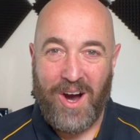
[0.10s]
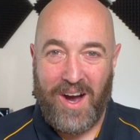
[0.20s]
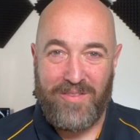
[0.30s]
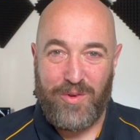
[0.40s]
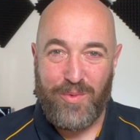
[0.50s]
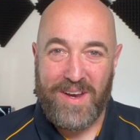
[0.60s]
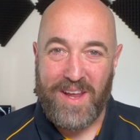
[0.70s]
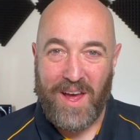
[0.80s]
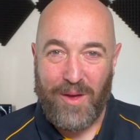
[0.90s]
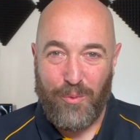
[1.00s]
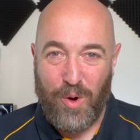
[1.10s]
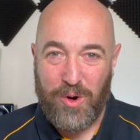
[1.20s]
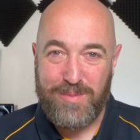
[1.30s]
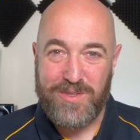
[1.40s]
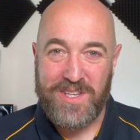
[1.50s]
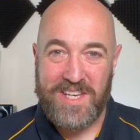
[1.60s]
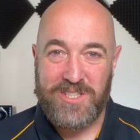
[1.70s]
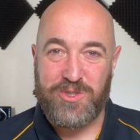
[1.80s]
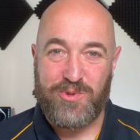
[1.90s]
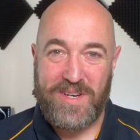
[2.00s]
everyone, welcome to the
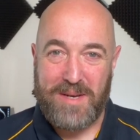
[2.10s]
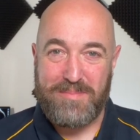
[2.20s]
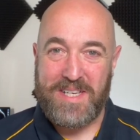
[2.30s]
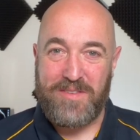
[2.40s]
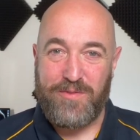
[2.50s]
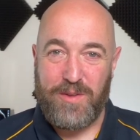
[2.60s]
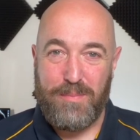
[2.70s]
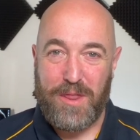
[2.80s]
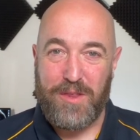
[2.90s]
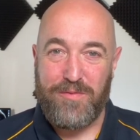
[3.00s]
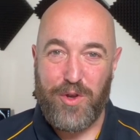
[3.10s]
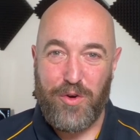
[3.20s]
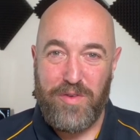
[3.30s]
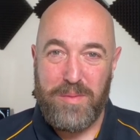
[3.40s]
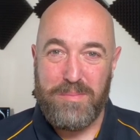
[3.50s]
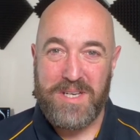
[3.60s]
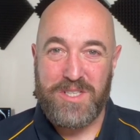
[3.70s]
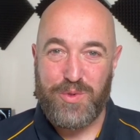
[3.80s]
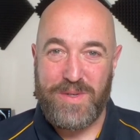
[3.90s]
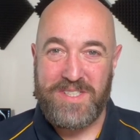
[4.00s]
interest rate update for the month of November
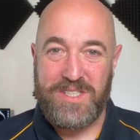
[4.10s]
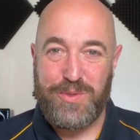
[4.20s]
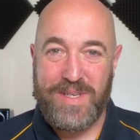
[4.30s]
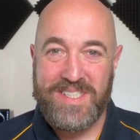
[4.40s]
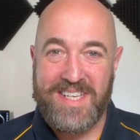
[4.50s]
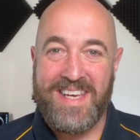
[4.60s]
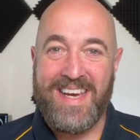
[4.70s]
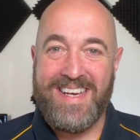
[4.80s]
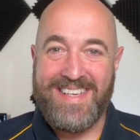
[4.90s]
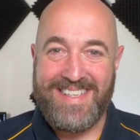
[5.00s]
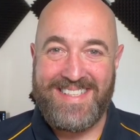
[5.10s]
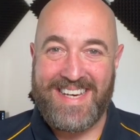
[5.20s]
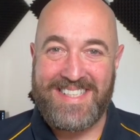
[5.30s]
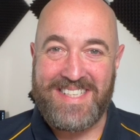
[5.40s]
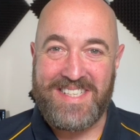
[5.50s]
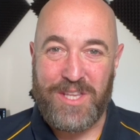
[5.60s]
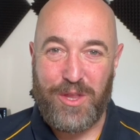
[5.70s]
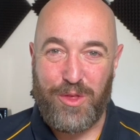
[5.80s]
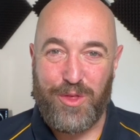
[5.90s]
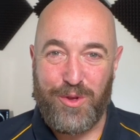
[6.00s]
2020, dated
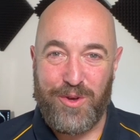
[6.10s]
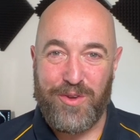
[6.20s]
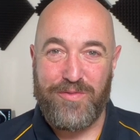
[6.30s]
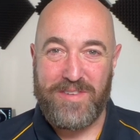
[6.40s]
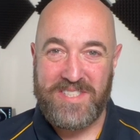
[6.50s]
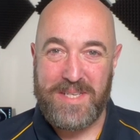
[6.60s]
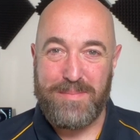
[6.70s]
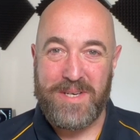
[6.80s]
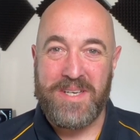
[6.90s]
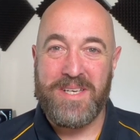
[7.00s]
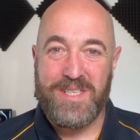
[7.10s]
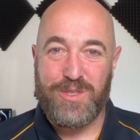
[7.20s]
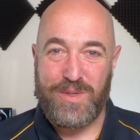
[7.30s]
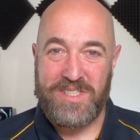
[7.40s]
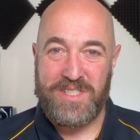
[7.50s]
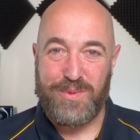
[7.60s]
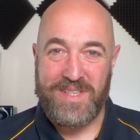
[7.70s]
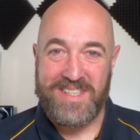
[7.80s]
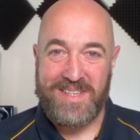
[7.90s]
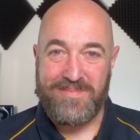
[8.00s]
the 3rd of December
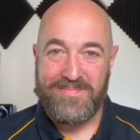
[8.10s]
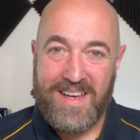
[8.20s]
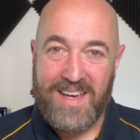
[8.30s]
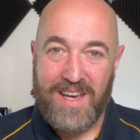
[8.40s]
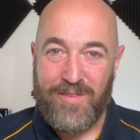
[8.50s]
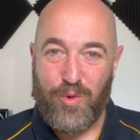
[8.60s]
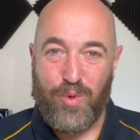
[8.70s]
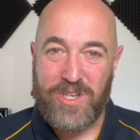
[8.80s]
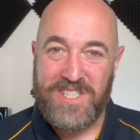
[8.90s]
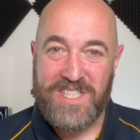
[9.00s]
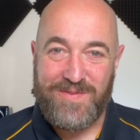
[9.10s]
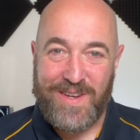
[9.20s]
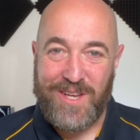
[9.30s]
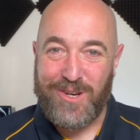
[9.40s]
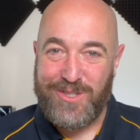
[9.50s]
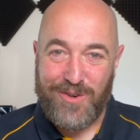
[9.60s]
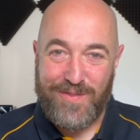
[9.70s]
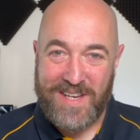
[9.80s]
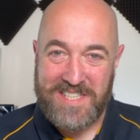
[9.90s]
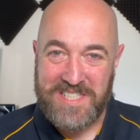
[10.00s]
2020. If you're watching this video, don't
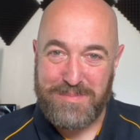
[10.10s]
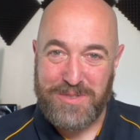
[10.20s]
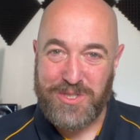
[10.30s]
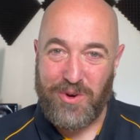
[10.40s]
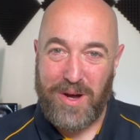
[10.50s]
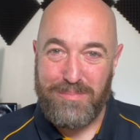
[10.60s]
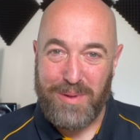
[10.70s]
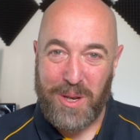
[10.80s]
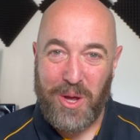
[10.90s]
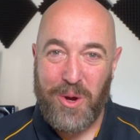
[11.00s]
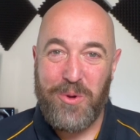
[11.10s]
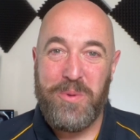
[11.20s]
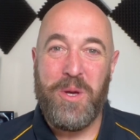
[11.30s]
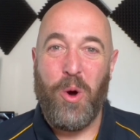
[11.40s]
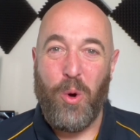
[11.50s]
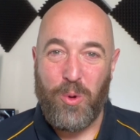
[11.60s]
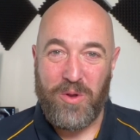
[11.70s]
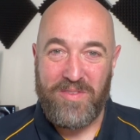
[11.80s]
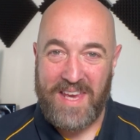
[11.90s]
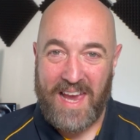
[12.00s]
forget to subscribe below. All
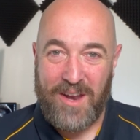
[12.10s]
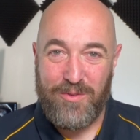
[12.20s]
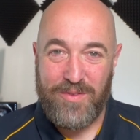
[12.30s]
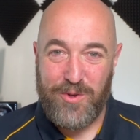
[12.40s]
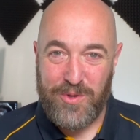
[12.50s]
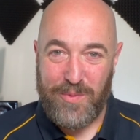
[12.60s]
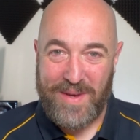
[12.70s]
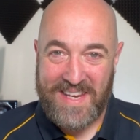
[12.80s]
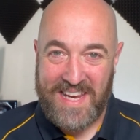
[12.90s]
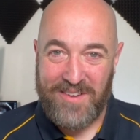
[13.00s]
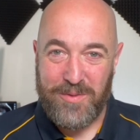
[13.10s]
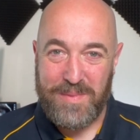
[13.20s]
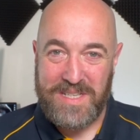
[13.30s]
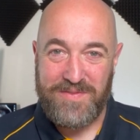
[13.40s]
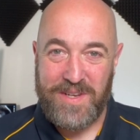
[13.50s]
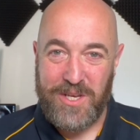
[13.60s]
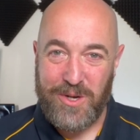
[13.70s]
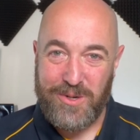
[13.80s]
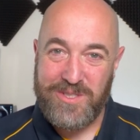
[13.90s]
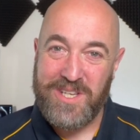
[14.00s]
of the ad revenue that we get from these
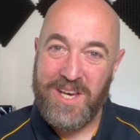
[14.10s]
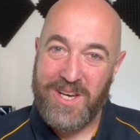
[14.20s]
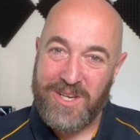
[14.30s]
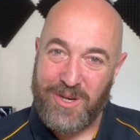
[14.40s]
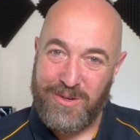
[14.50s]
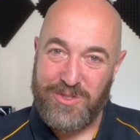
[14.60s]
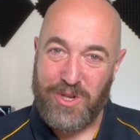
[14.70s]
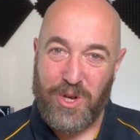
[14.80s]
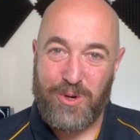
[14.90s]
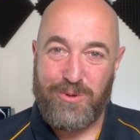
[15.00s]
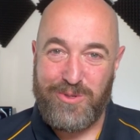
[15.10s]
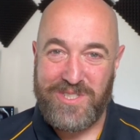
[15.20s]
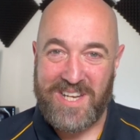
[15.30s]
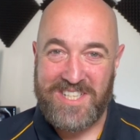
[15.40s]
videos goes to local New Zealand